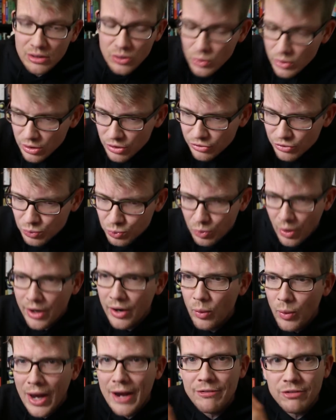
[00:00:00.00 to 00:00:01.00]
that you can just run
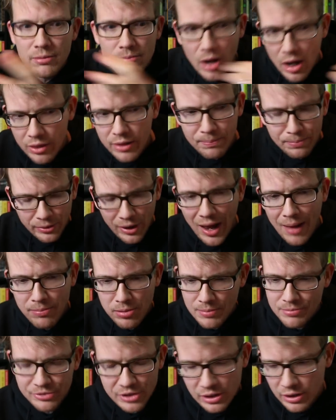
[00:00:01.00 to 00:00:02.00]
away from all the
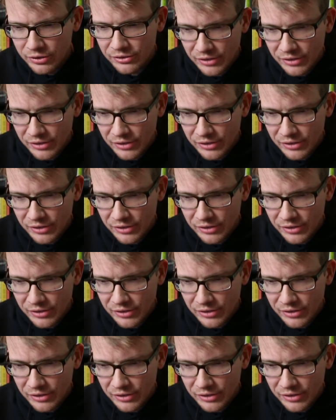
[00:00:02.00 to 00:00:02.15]
problems into